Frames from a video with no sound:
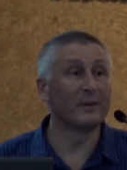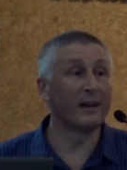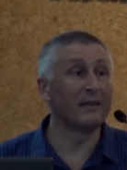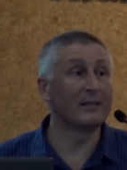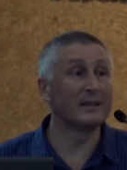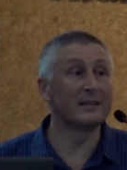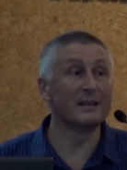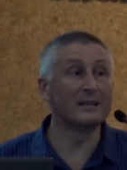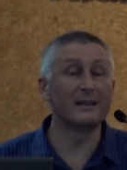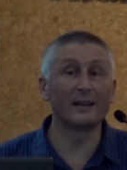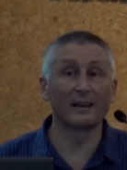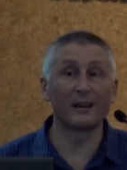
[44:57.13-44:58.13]
ethnicities
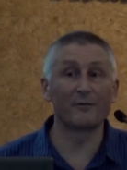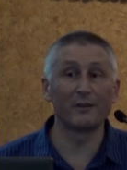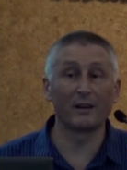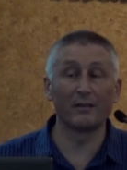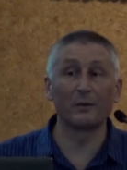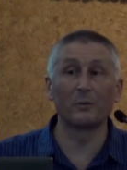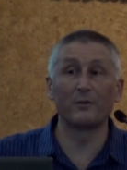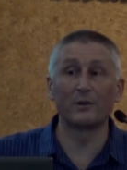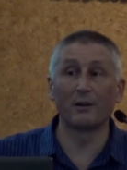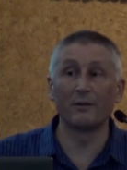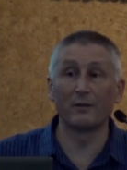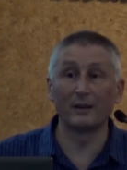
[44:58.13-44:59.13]
in the country I think we've
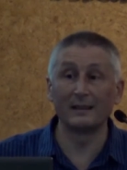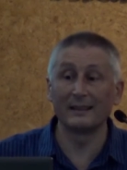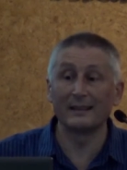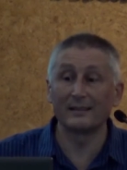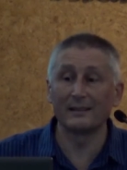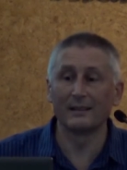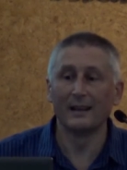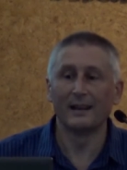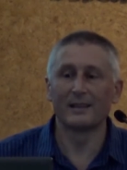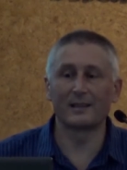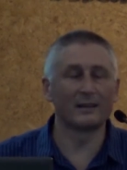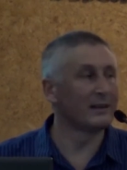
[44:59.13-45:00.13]
shown very little
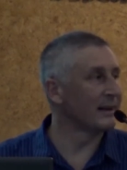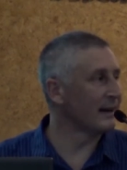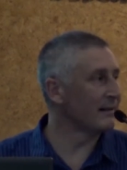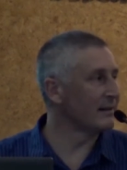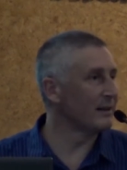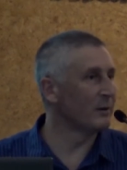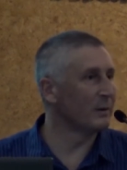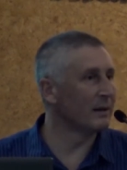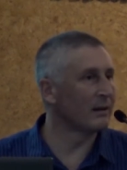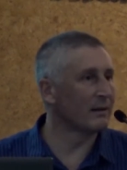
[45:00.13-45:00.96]
solidarity with,